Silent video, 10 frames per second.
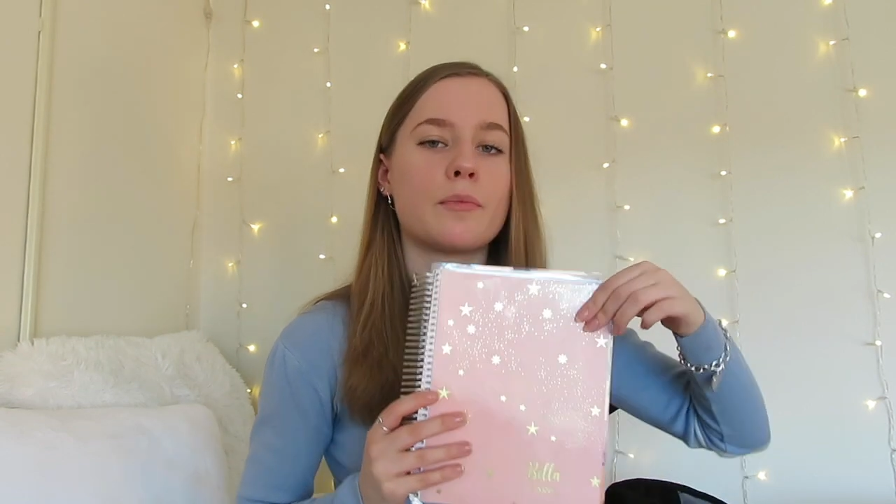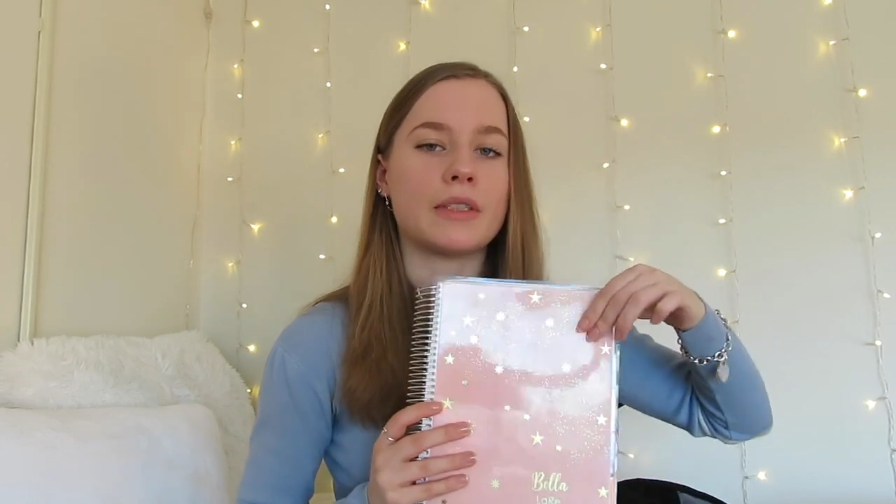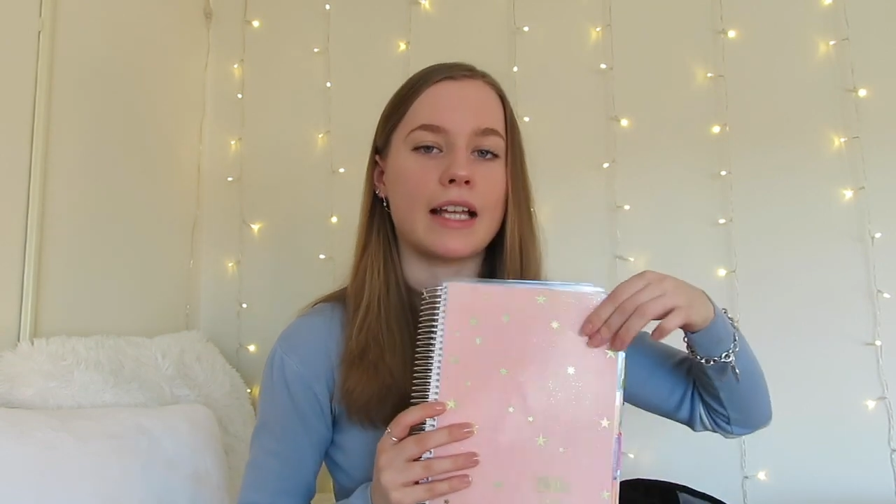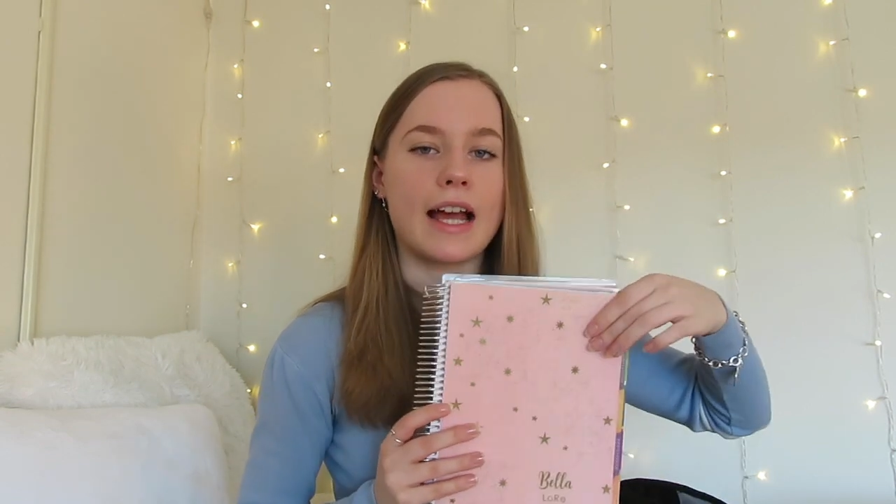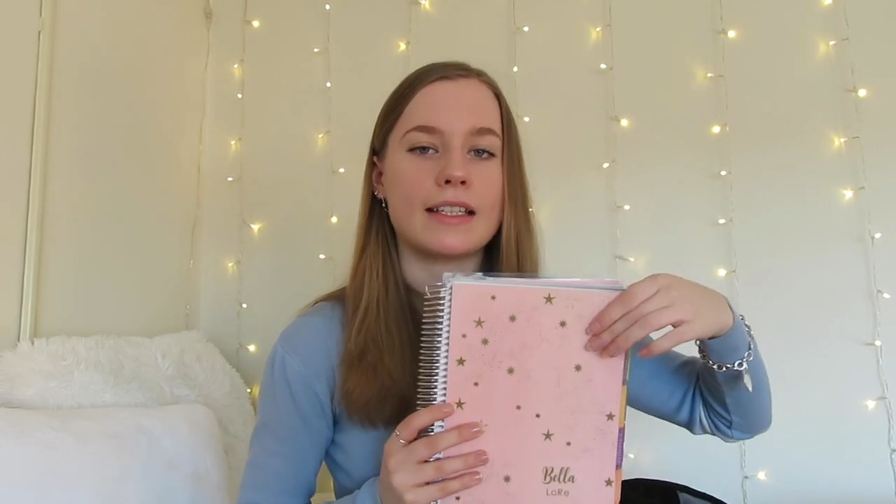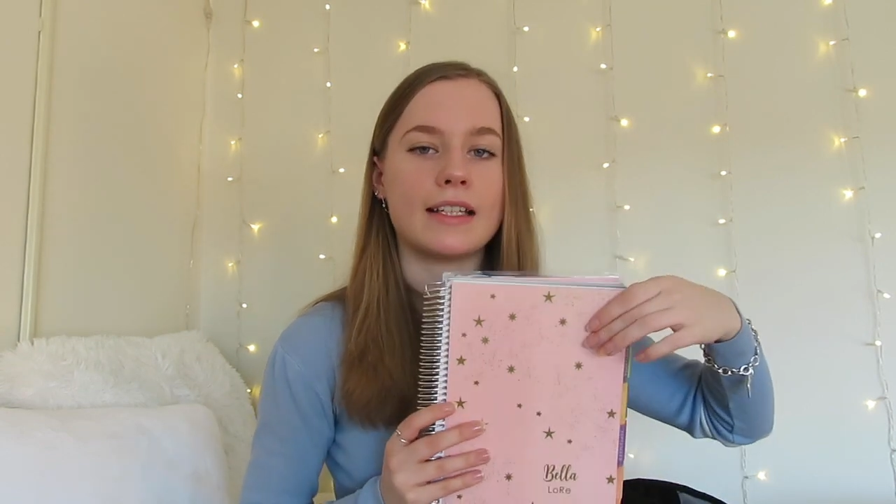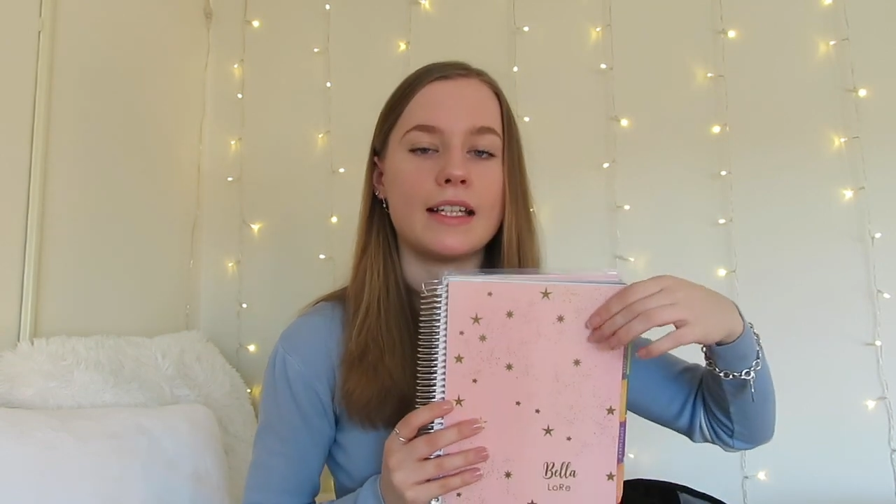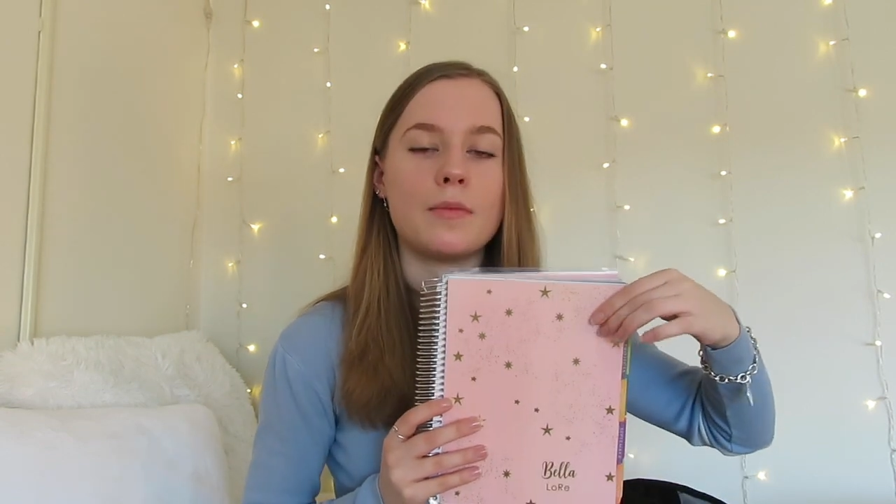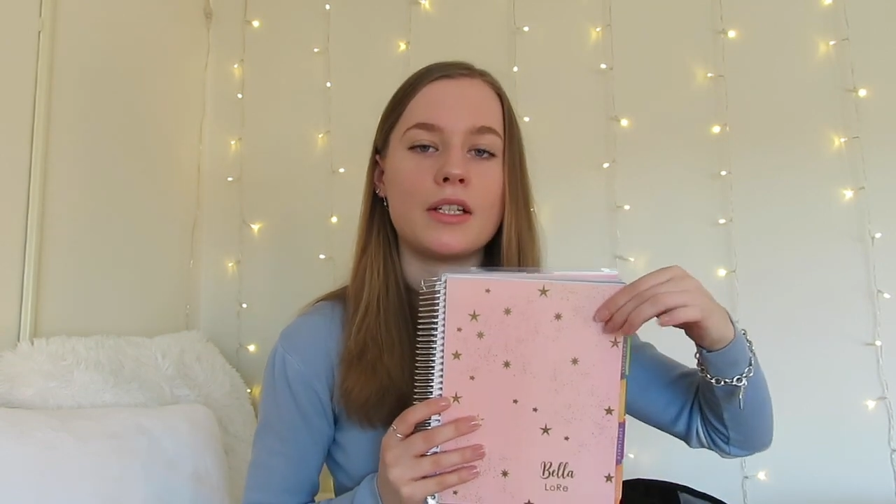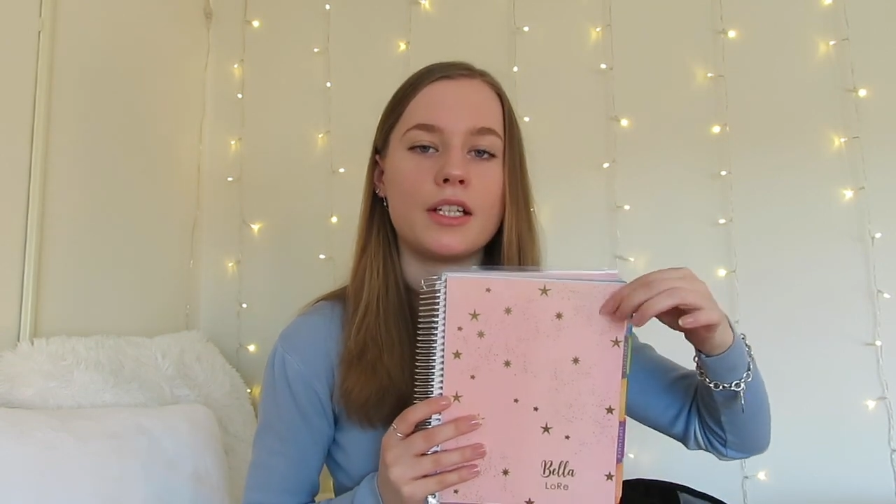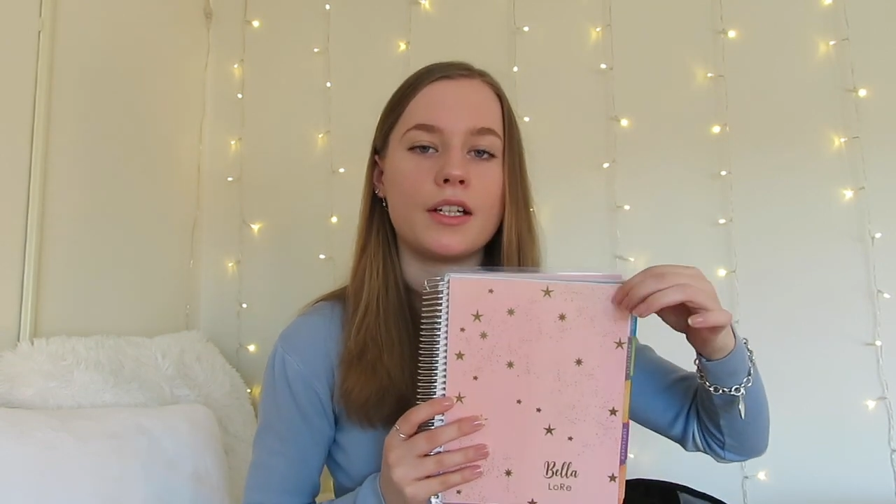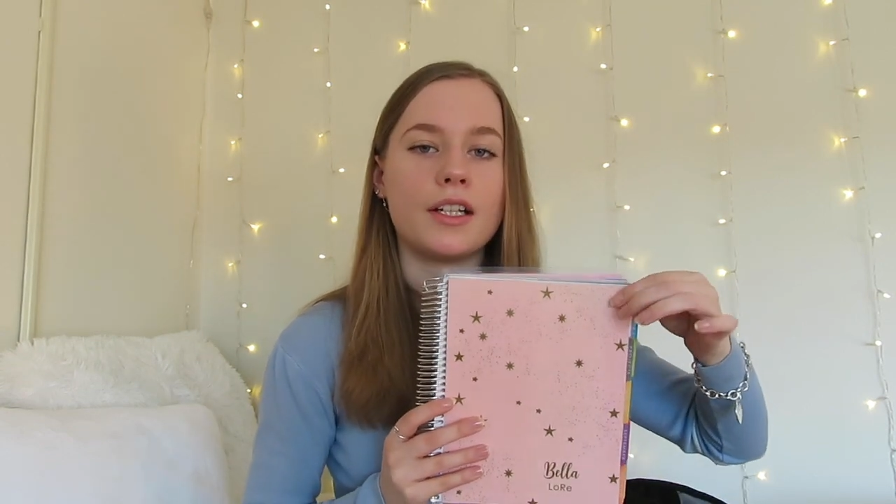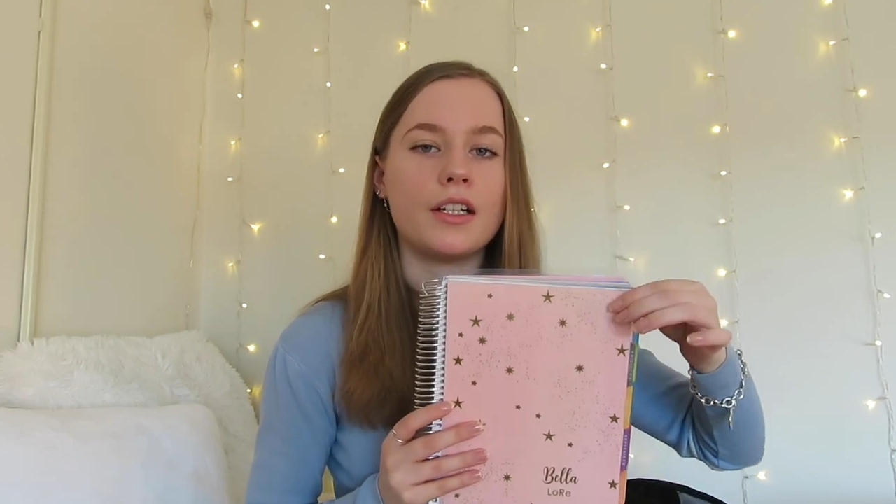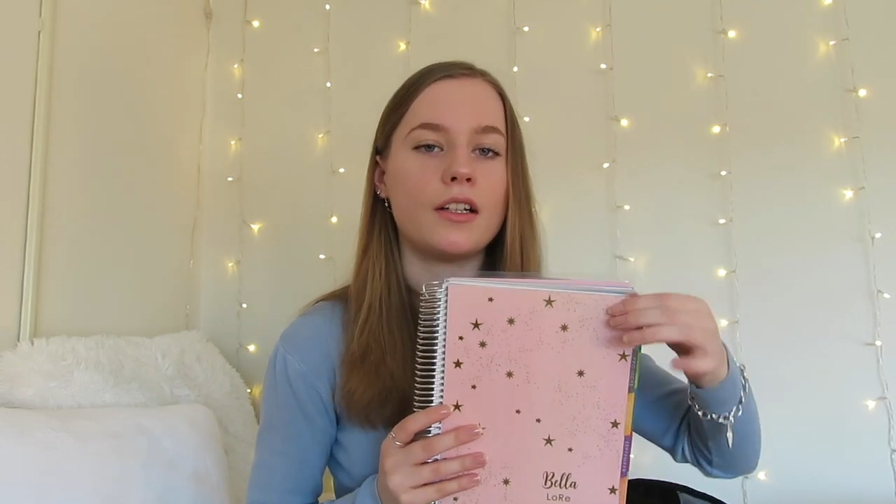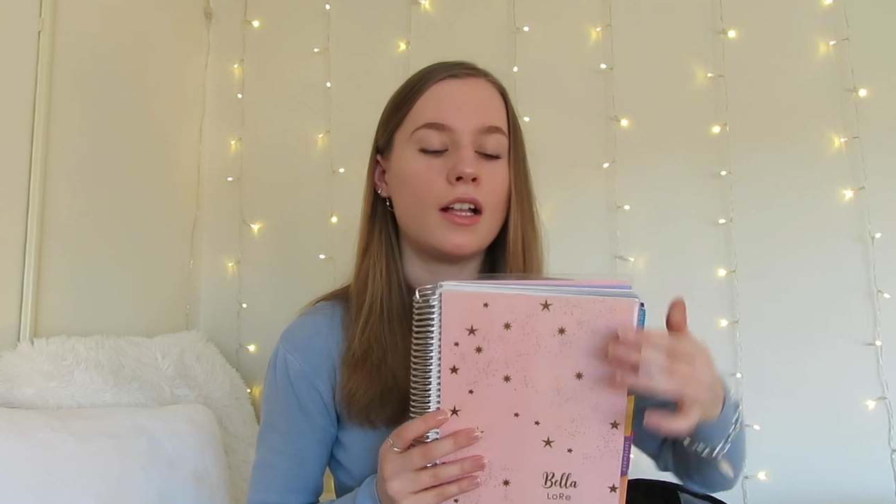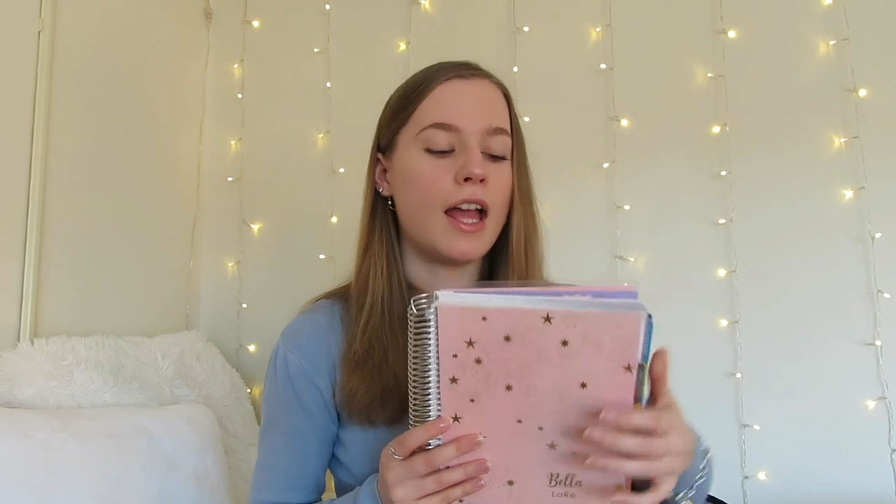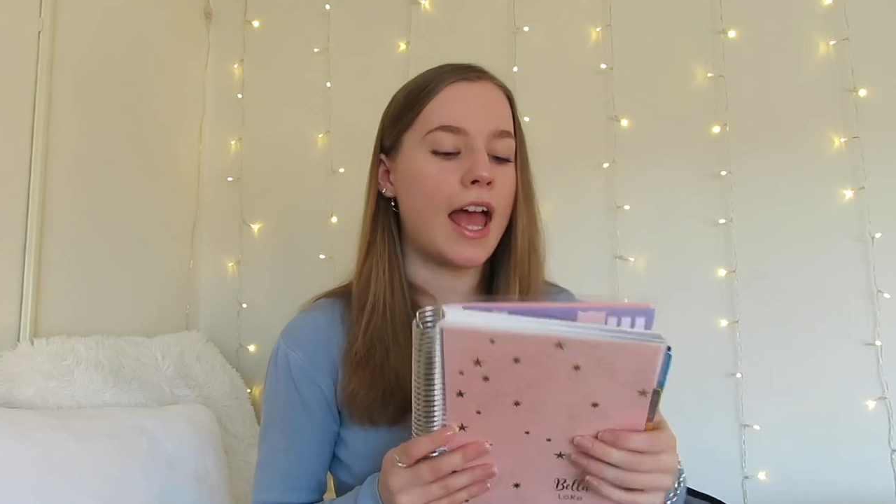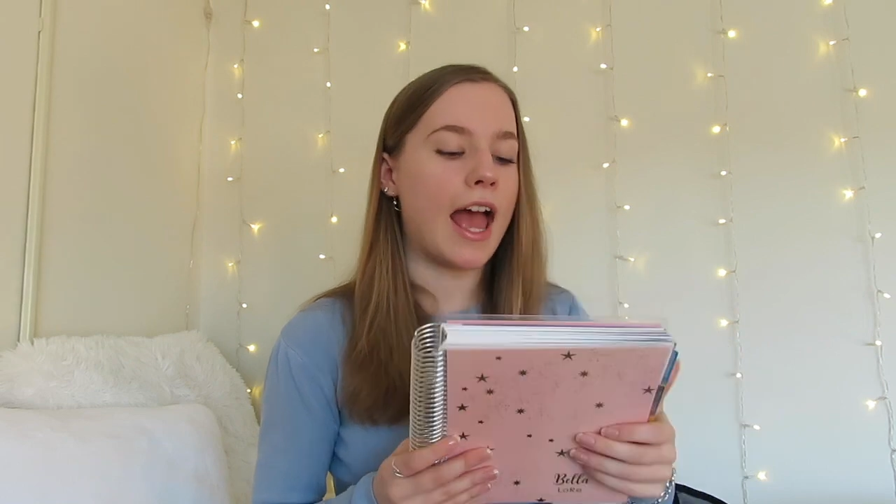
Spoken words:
plasticky material.